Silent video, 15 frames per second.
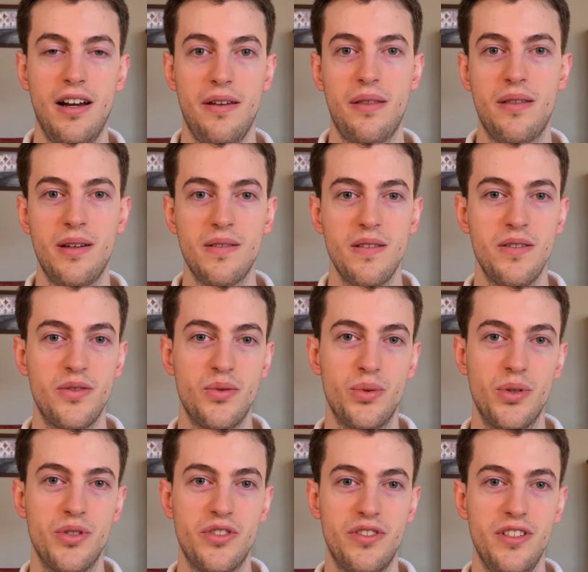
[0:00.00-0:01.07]
think this
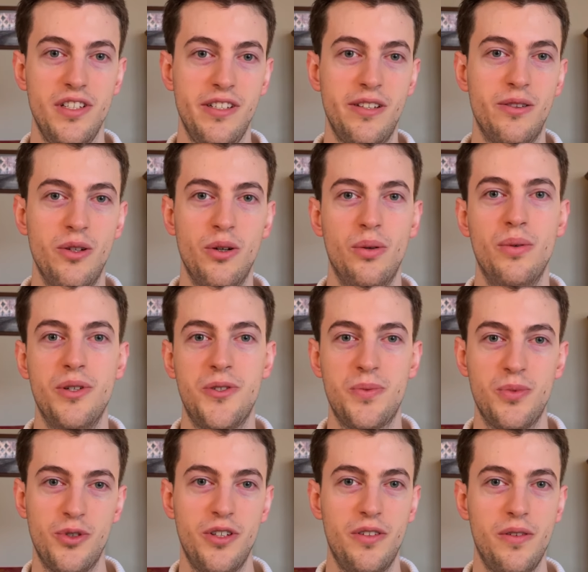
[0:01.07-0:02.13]
was the lowest
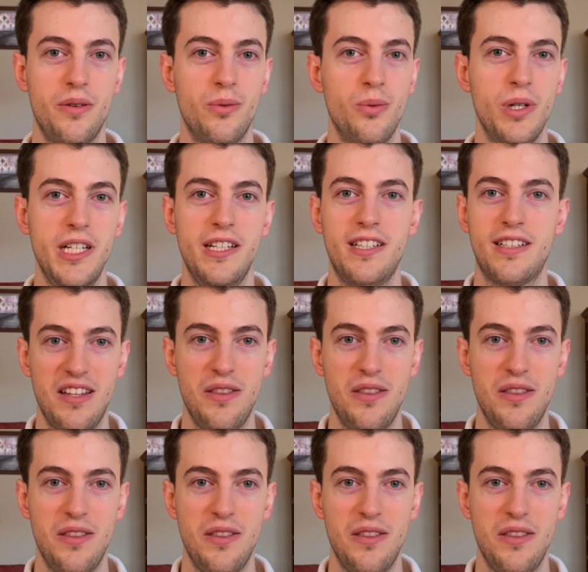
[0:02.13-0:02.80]
point of the week,